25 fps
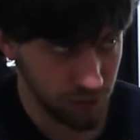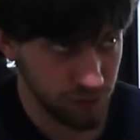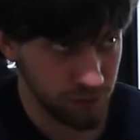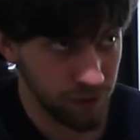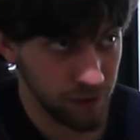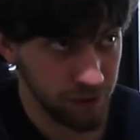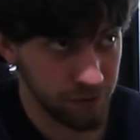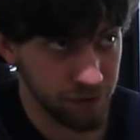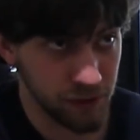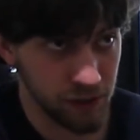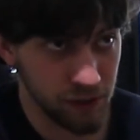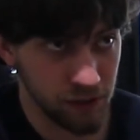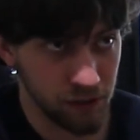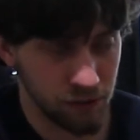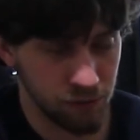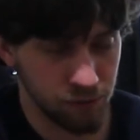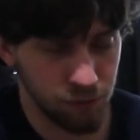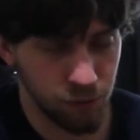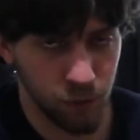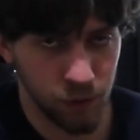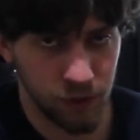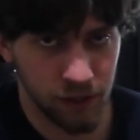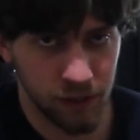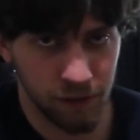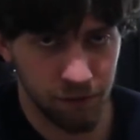know,
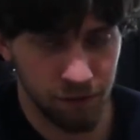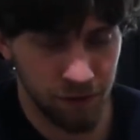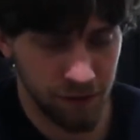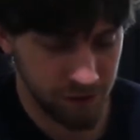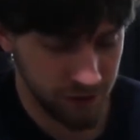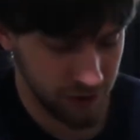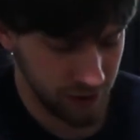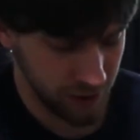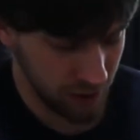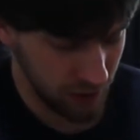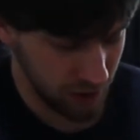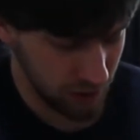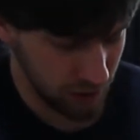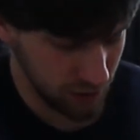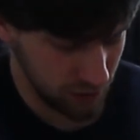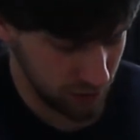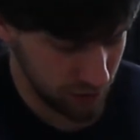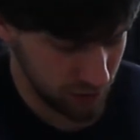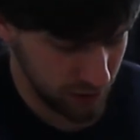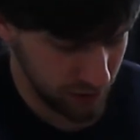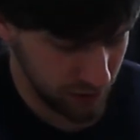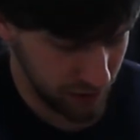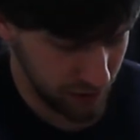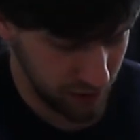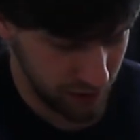$40 to
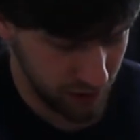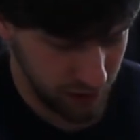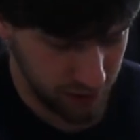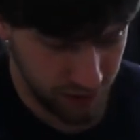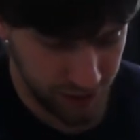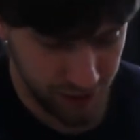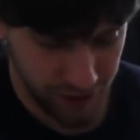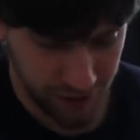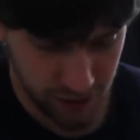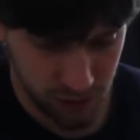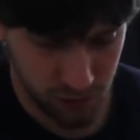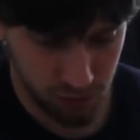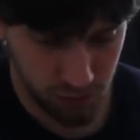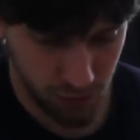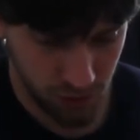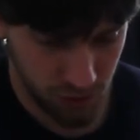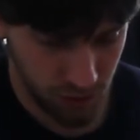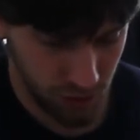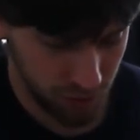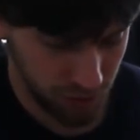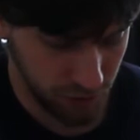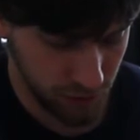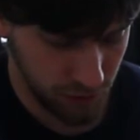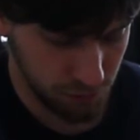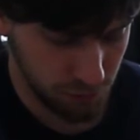$50 to get this one
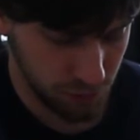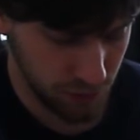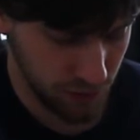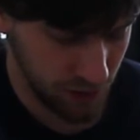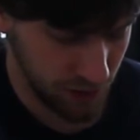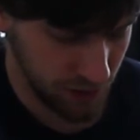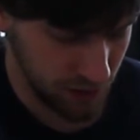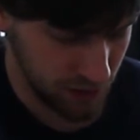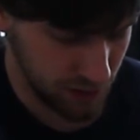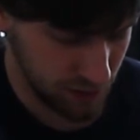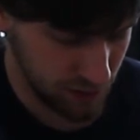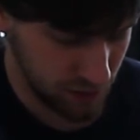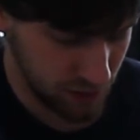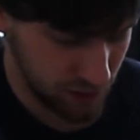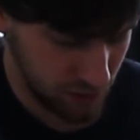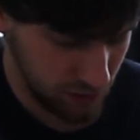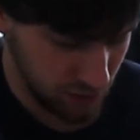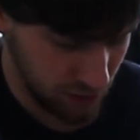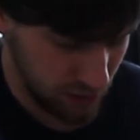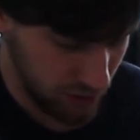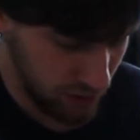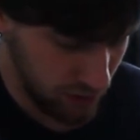over the bronze.